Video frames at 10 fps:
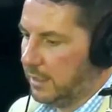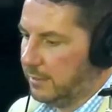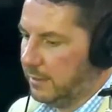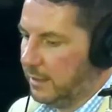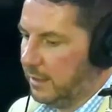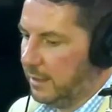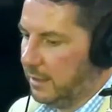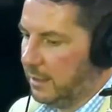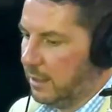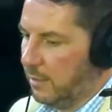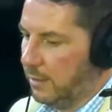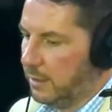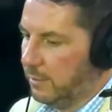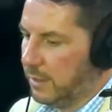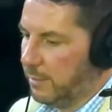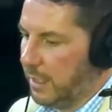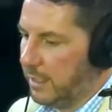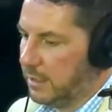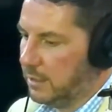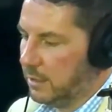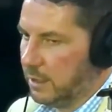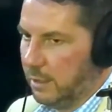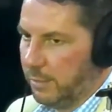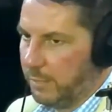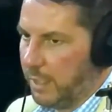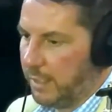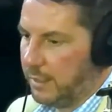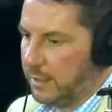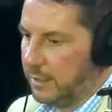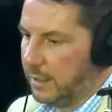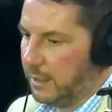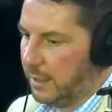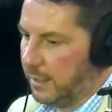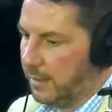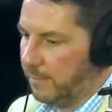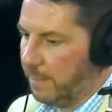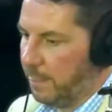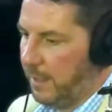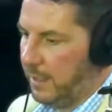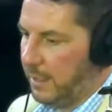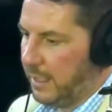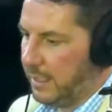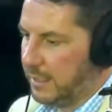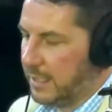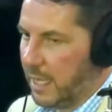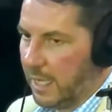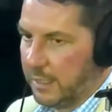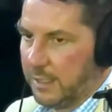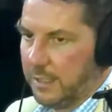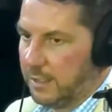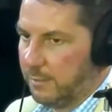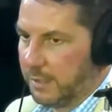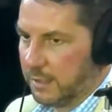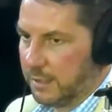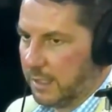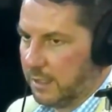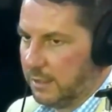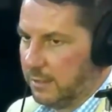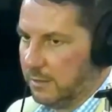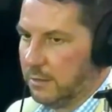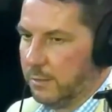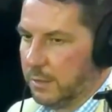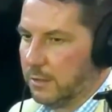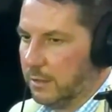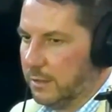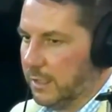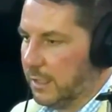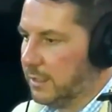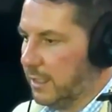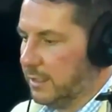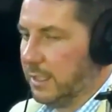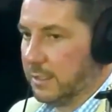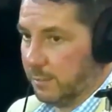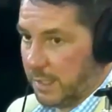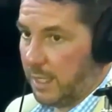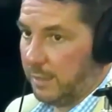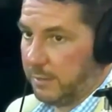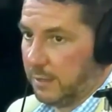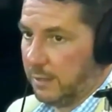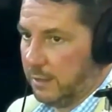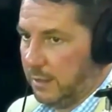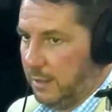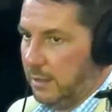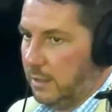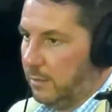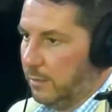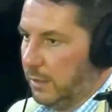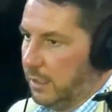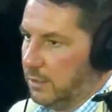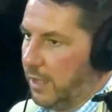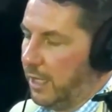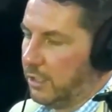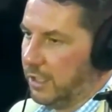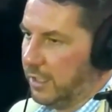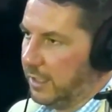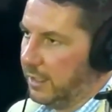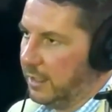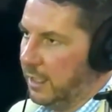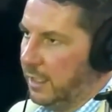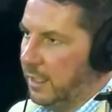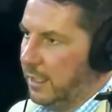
you got to go in with just an open mind. It's not an easy business to get into, as you mentioned earlier. Like it takes some time to really get traction. And,